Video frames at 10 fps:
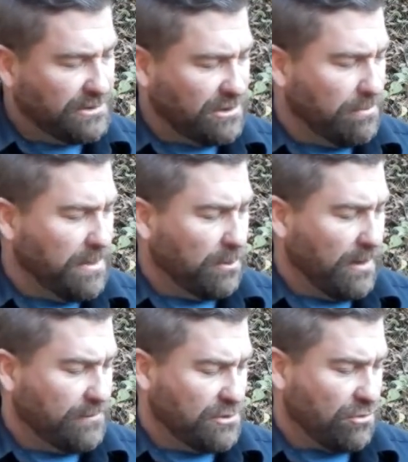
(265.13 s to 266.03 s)
Some people
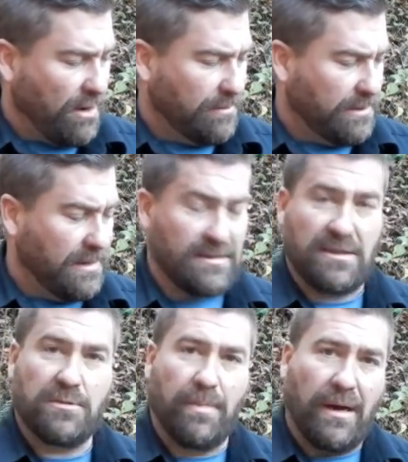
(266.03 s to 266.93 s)
have described it as
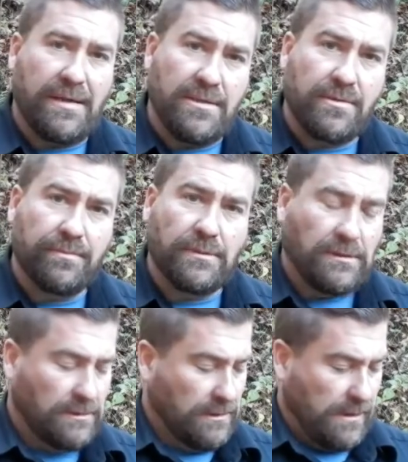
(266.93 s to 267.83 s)
a spice,
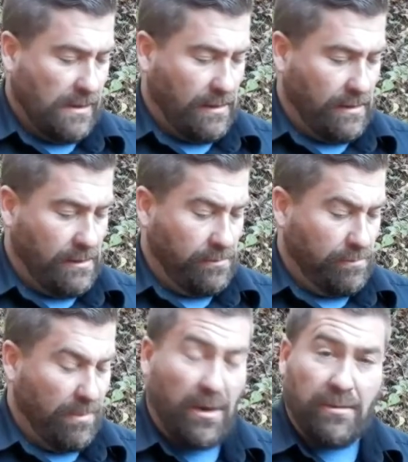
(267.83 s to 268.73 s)

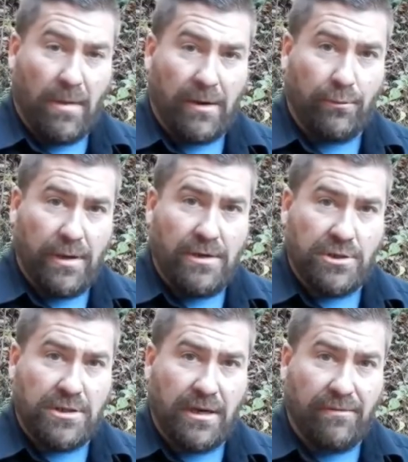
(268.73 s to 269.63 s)
and my buddy Mike Reed
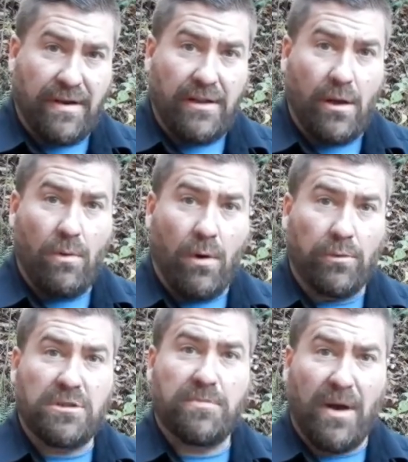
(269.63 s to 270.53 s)
just did a video
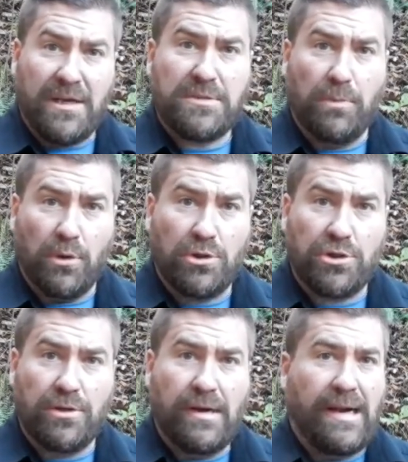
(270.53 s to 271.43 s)
on the spice
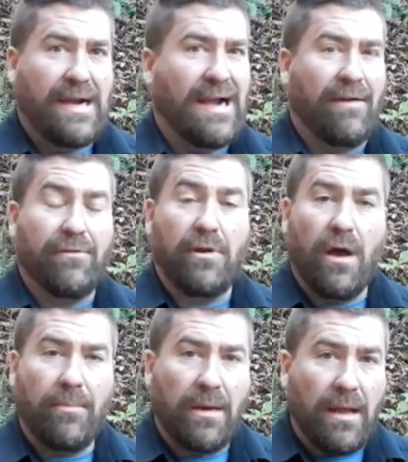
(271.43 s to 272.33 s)
bush. I've
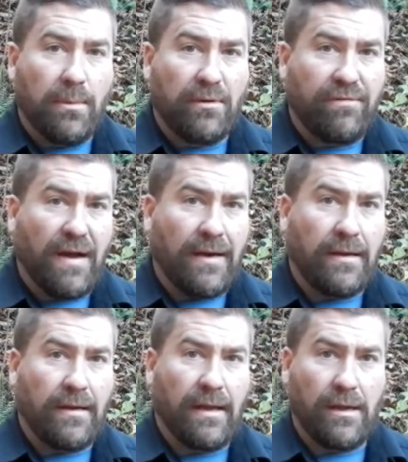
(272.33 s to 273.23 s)
not been able to find
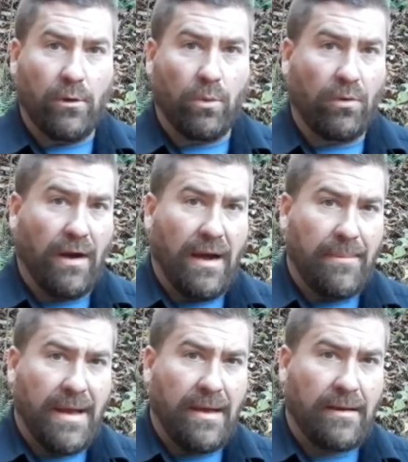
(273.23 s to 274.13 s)
it here where
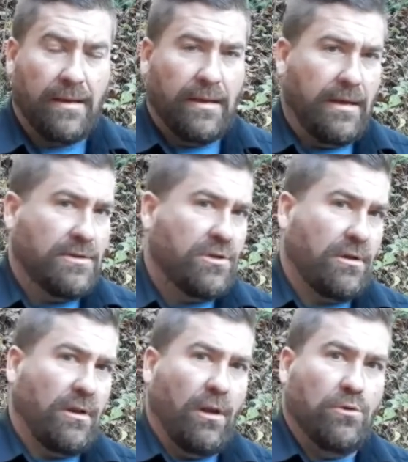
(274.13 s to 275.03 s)
I'm at. It's
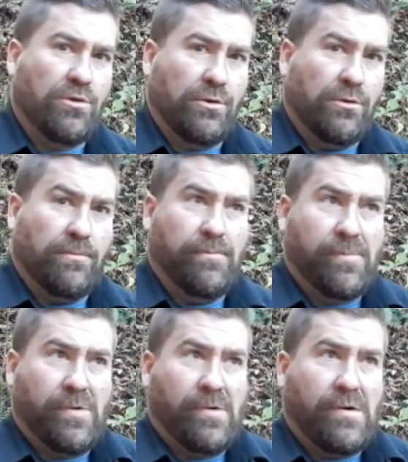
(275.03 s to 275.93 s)
closer,
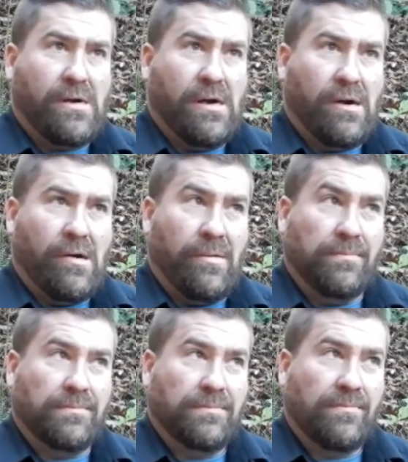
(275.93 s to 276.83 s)
a
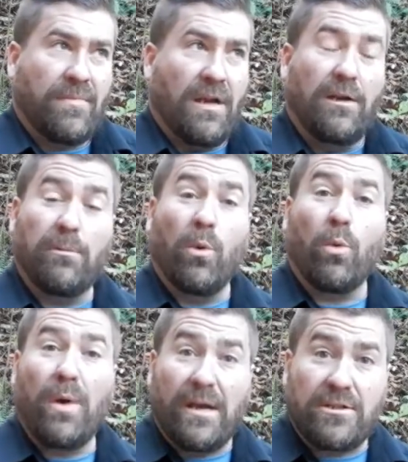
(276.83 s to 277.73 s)
little more
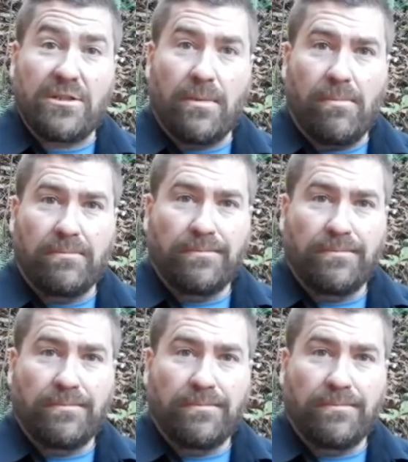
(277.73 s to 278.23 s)
west,